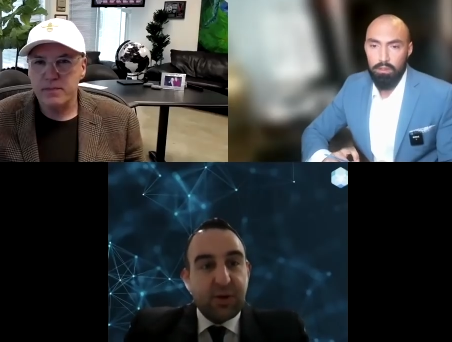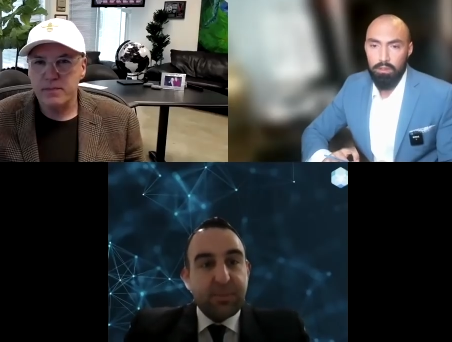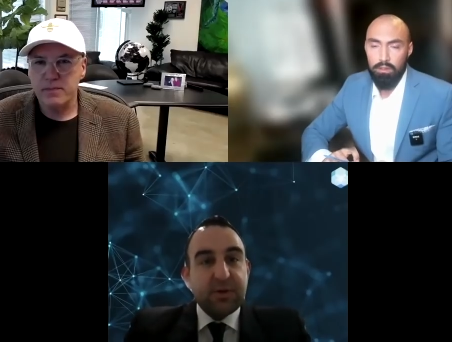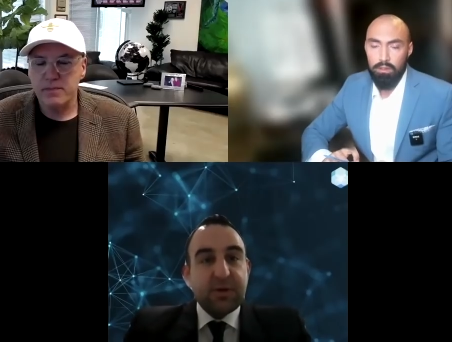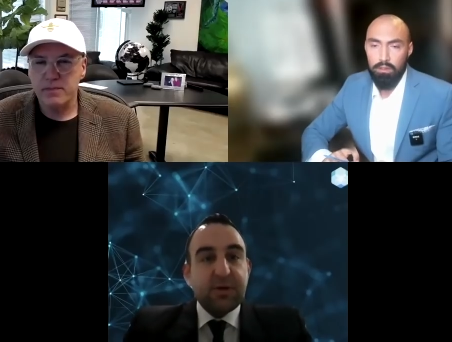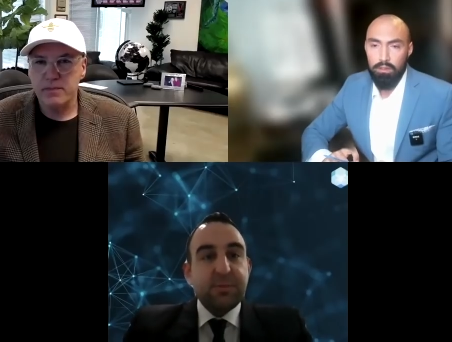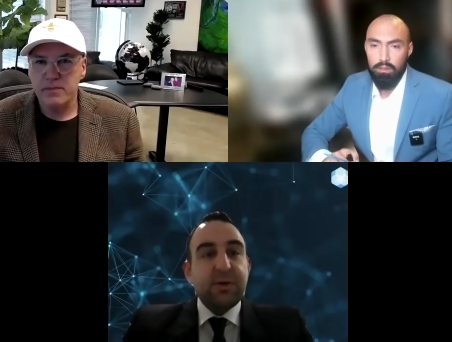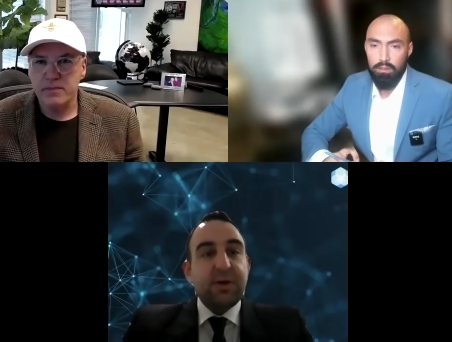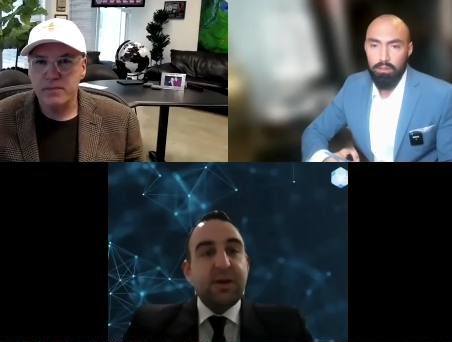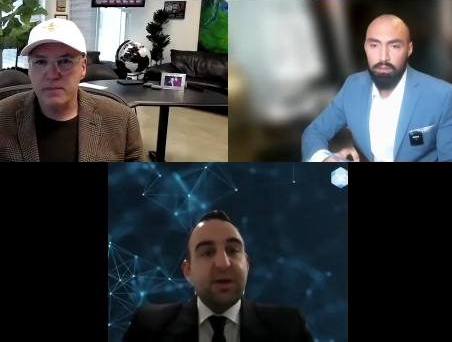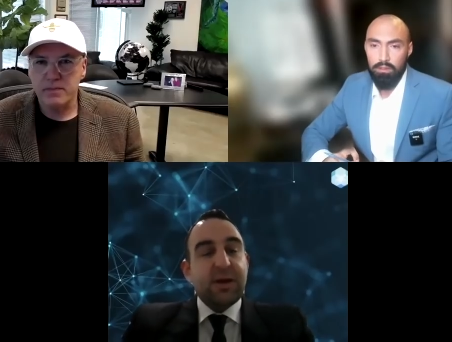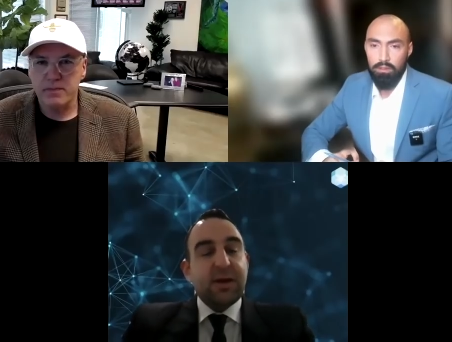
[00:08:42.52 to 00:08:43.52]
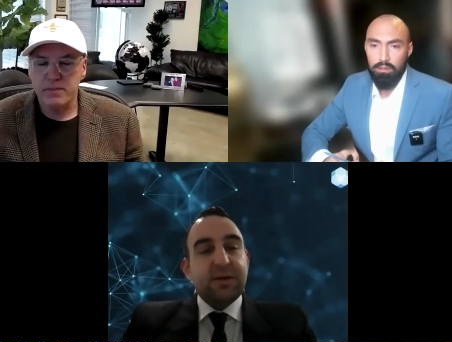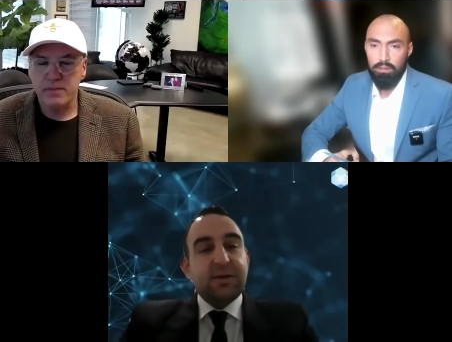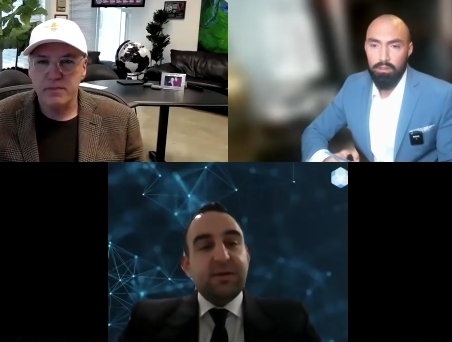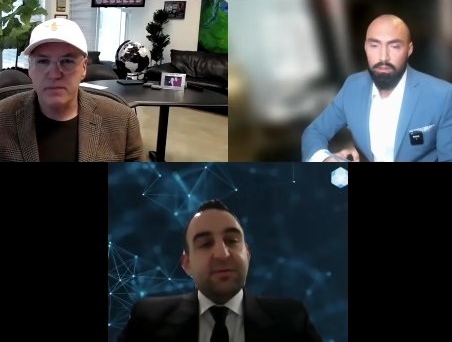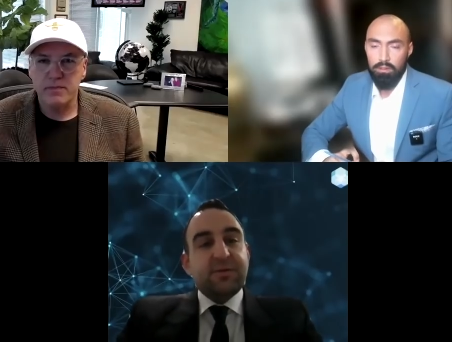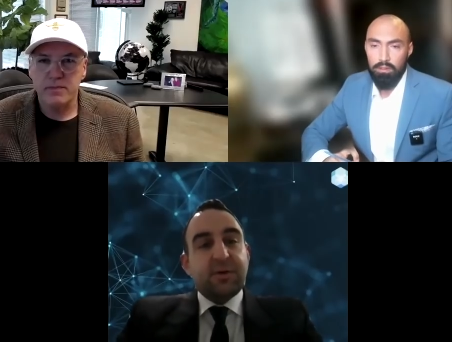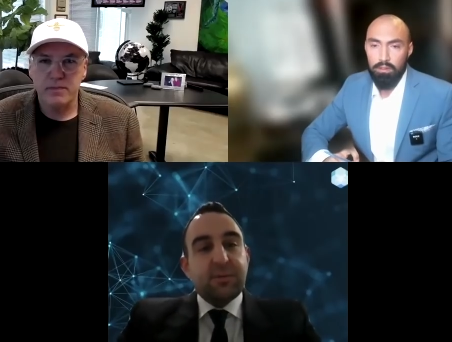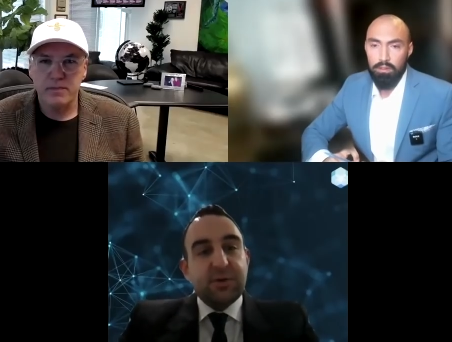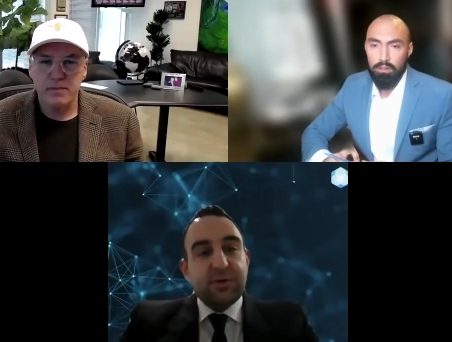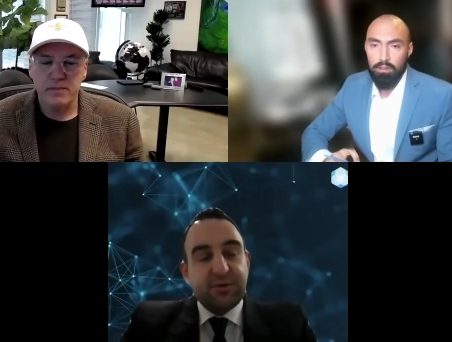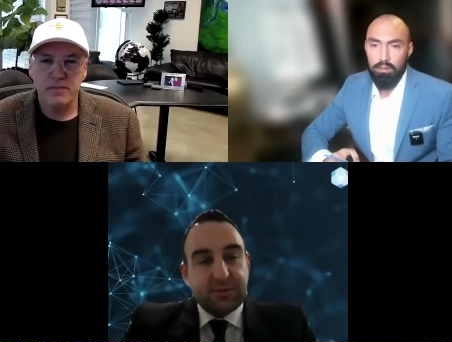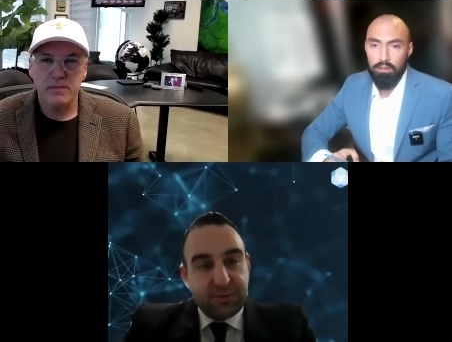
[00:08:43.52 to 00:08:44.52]
Speaker 1: up in the community, and he's our
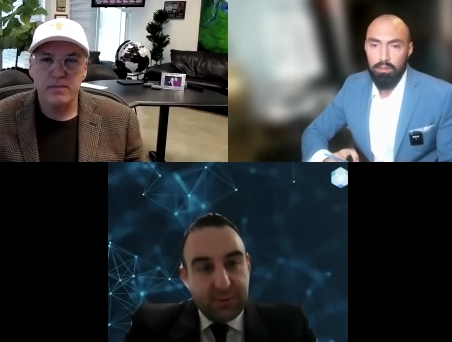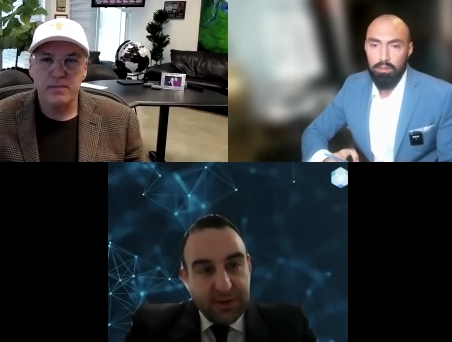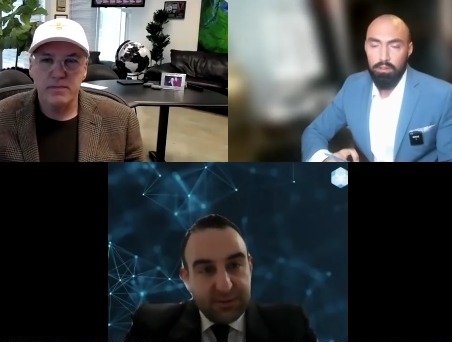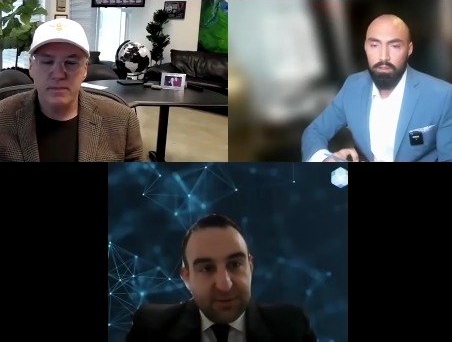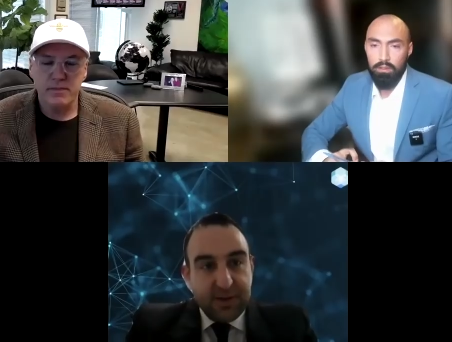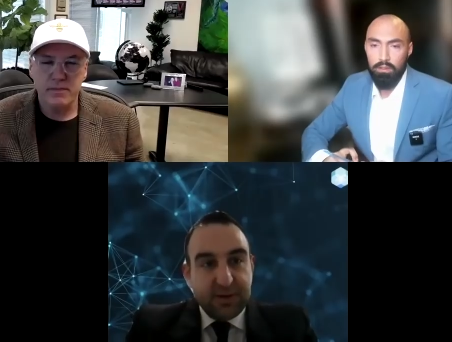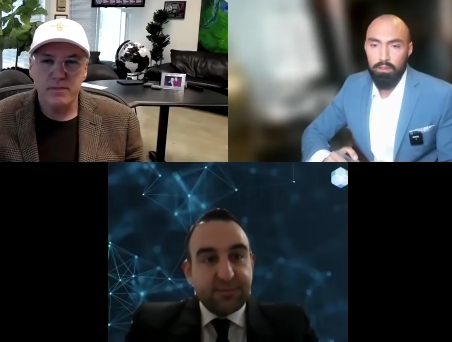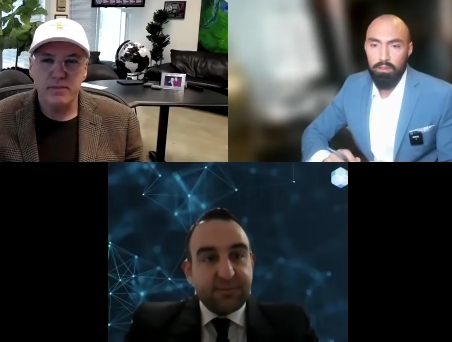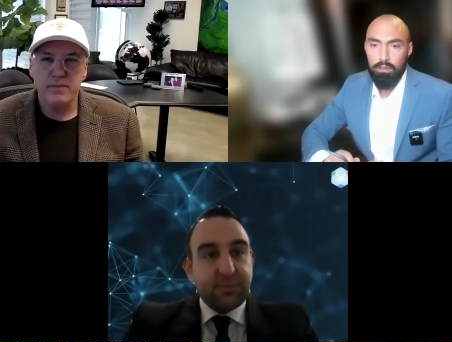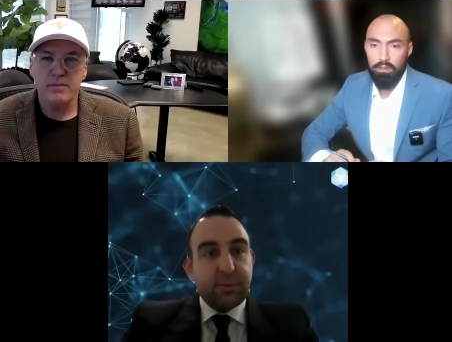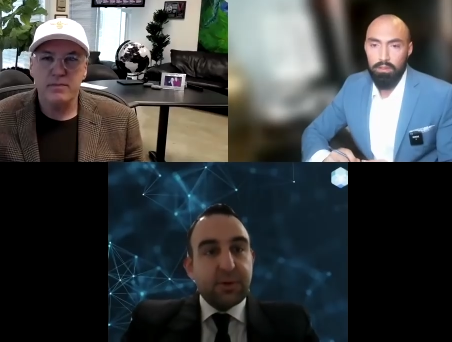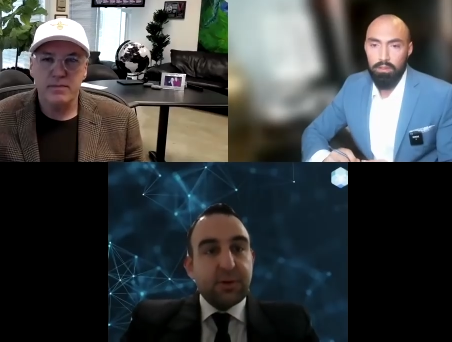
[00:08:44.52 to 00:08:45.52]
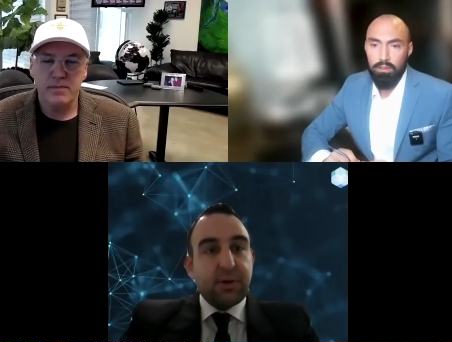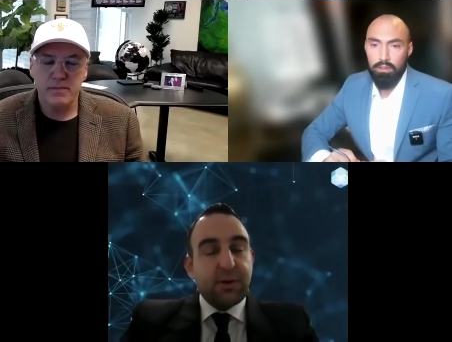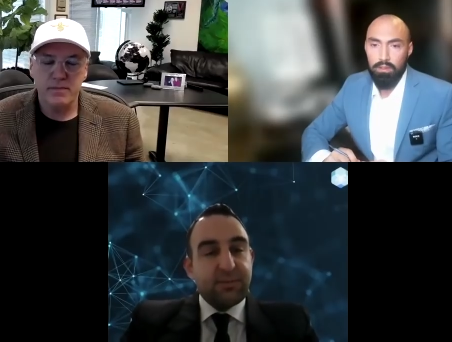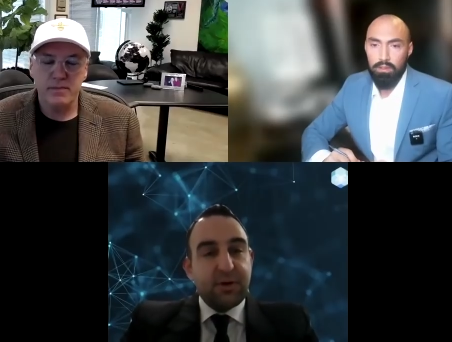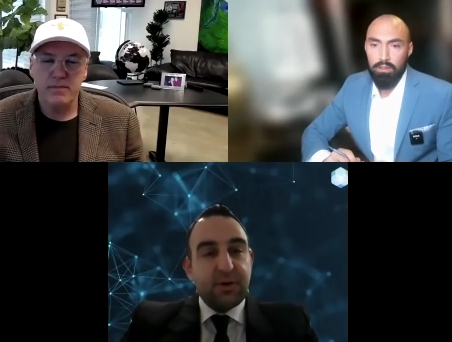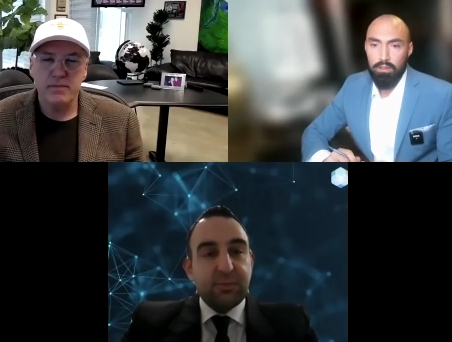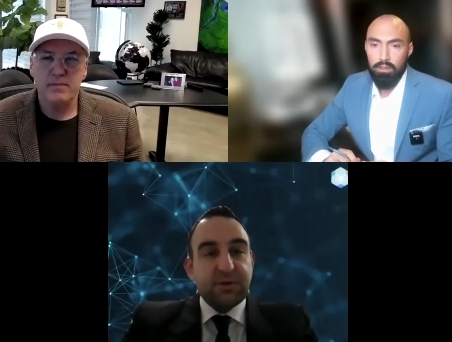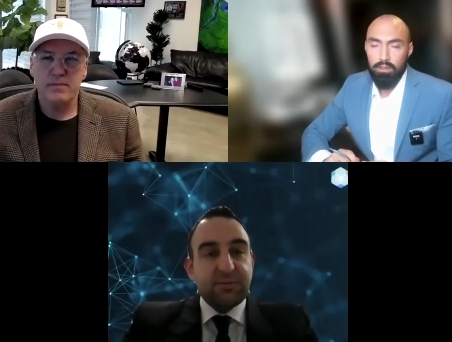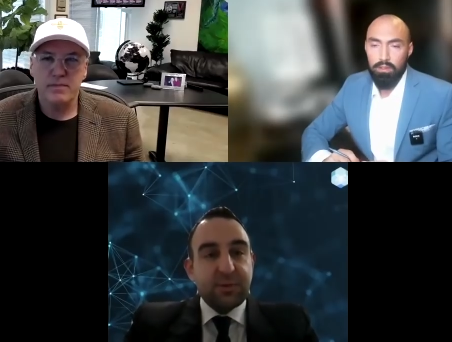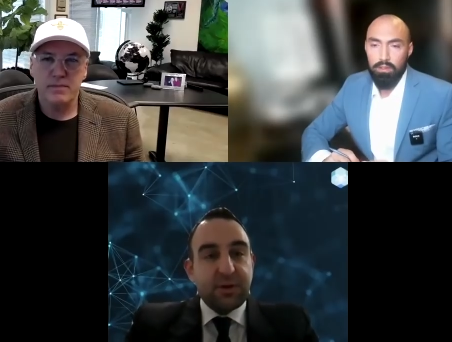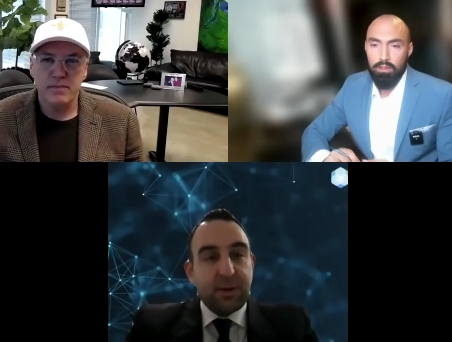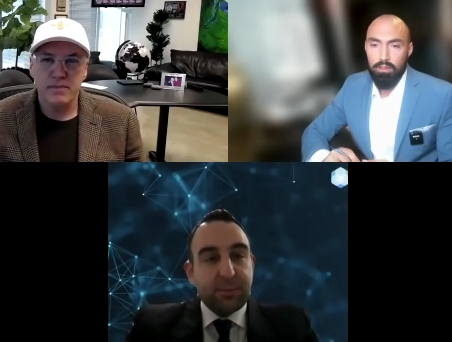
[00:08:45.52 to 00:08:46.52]
regional director now for all of our New Brunswick
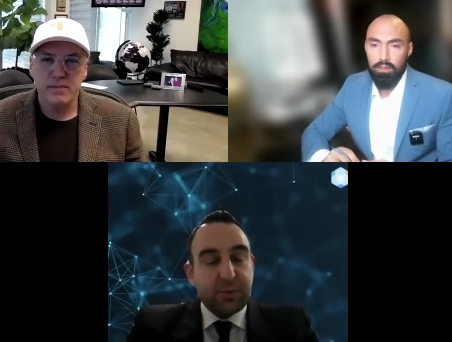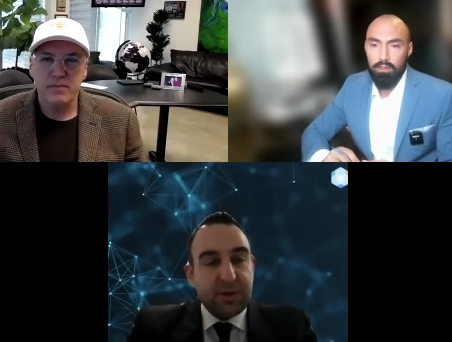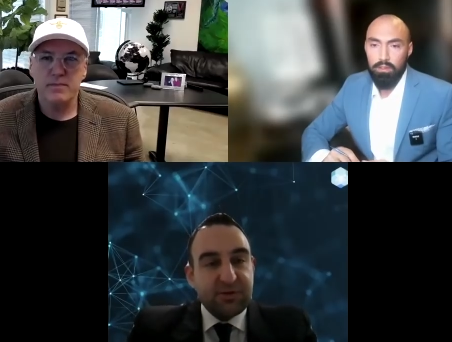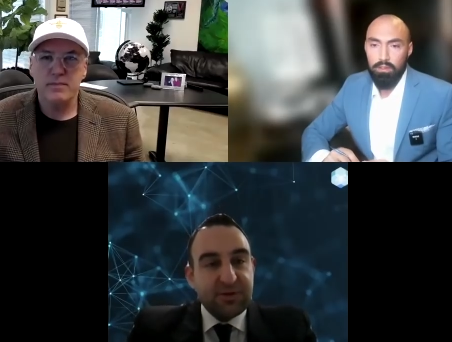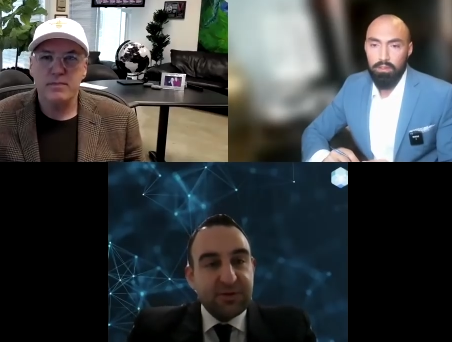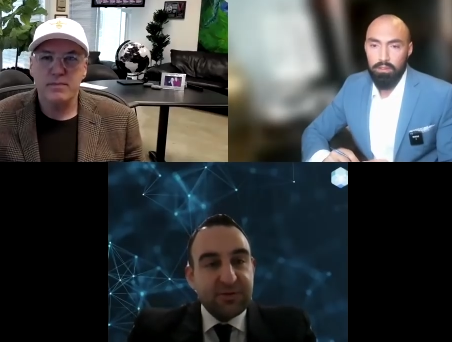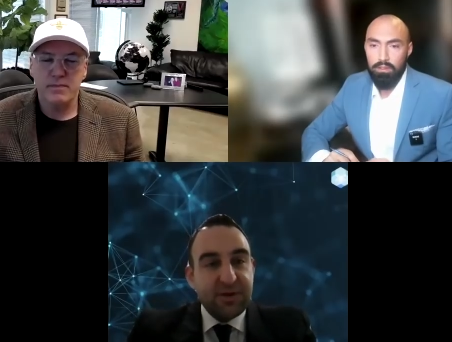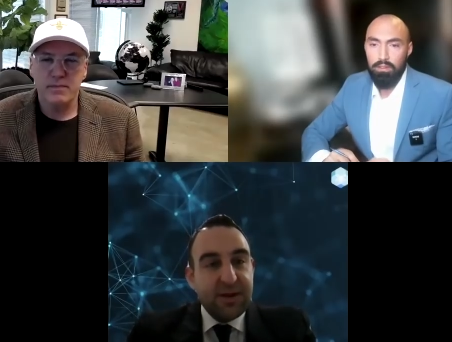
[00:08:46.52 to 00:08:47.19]
operations.